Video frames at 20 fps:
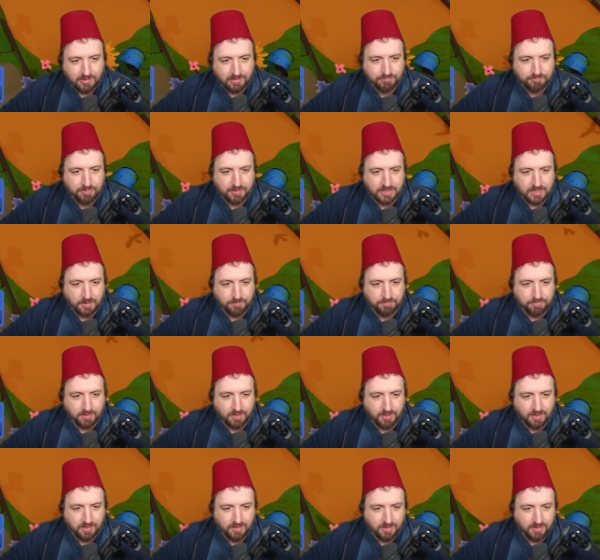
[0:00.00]
Let's pick up
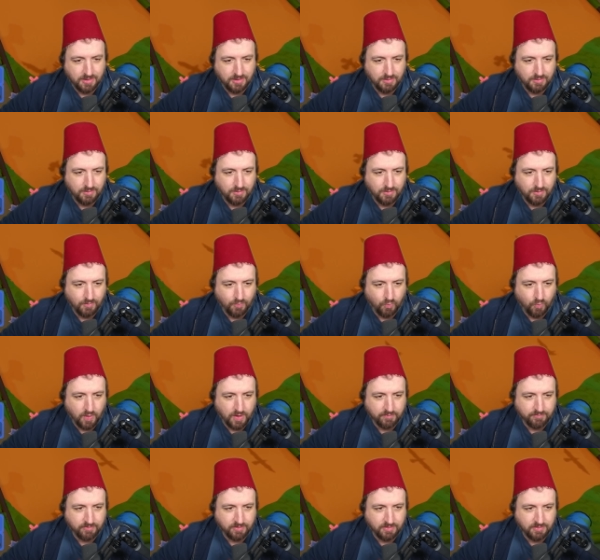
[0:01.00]

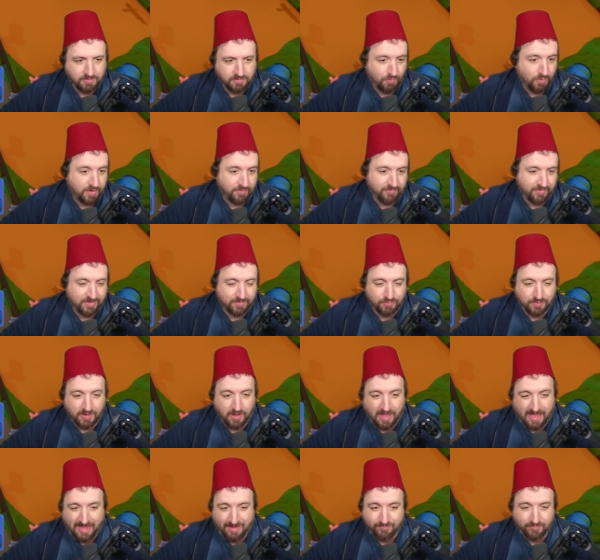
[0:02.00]
whatever it is we
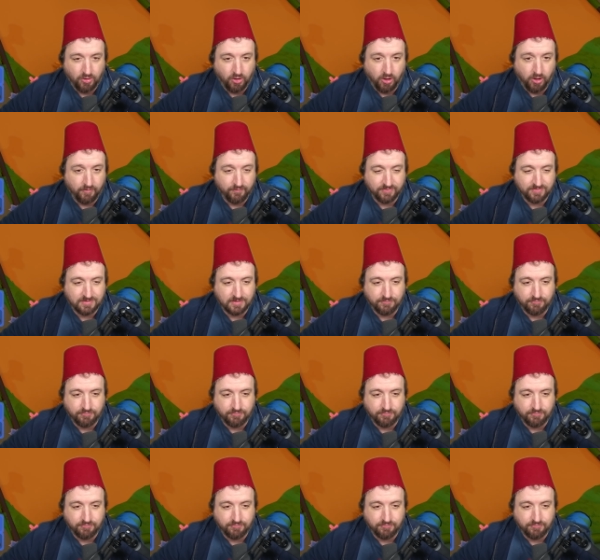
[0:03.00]
have harvested